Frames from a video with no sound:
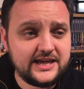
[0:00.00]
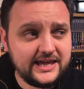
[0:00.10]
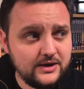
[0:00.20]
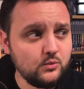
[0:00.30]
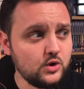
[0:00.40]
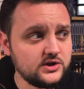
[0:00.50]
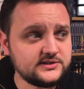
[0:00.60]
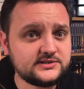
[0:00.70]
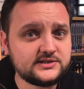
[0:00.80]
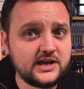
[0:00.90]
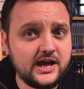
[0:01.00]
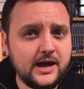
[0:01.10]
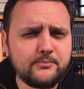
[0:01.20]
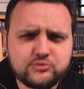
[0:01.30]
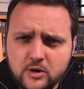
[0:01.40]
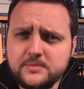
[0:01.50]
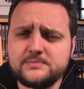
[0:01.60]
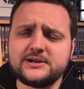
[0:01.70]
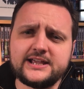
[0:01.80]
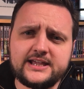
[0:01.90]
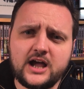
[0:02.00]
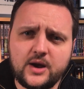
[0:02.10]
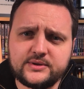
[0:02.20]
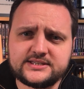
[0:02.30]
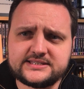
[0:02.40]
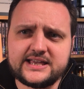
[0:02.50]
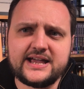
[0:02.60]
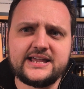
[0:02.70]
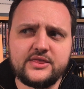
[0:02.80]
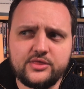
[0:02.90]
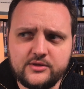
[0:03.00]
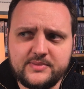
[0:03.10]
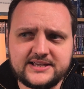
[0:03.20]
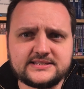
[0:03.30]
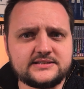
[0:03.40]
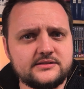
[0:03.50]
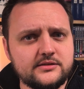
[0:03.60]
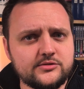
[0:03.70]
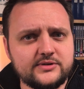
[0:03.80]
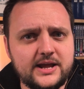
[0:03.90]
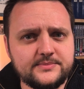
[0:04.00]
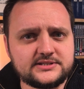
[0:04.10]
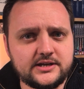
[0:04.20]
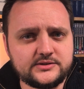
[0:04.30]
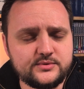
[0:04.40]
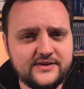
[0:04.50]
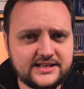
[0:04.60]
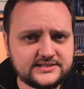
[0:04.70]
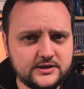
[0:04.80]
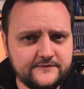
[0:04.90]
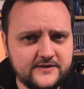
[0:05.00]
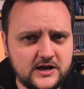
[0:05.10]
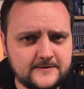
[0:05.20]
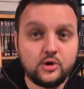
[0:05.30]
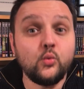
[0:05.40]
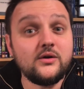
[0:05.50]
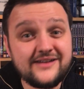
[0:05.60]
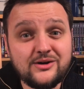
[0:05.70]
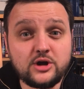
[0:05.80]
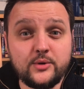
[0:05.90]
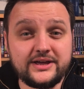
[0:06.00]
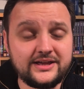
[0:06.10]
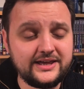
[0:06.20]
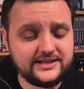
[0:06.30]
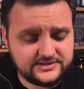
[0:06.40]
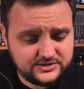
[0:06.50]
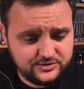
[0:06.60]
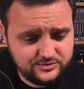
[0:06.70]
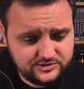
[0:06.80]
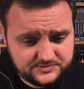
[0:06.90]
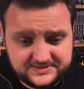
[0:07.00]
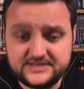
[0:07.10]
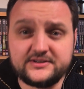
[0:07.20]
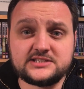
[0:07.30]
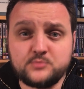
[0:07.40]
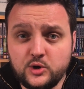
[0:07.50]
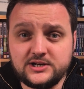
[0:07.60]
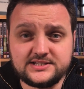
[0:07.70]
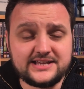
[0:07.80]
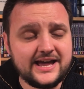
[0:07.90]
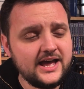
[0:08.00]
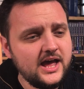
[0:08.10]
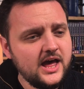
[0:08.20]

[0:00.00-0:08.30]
It was probably, I would say, the best of the three episodes we've had so far. Without going into specific spoilers yet,